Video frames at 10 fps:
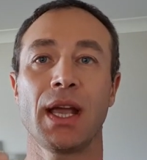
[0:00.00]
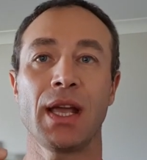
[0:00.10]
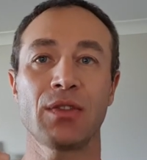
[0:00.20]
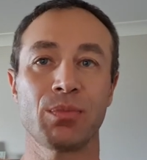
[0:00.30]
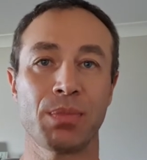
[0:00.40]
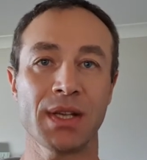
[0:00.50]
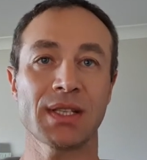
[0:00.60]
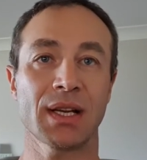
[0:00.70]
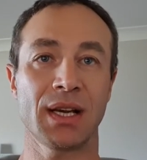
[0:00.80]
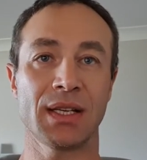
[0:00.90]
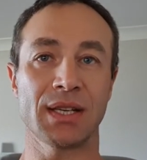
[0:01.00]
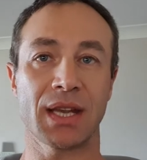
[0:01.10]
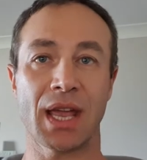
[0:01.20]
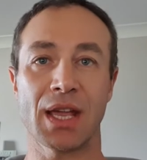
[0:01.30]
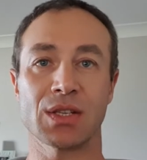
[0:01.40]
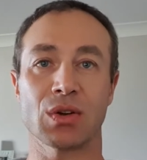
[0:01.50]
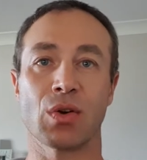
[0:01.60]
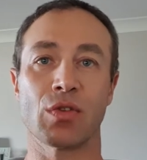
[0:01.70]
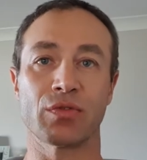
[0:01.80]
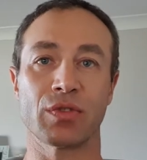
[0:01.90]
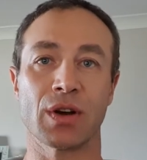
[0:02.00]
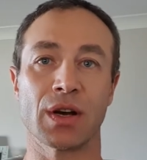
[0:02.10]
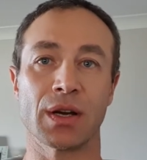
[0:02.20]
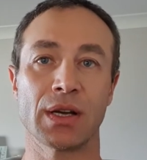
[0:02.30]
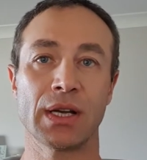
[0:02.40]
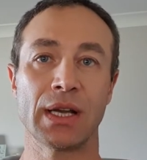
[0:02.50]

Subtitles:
It basically indicates of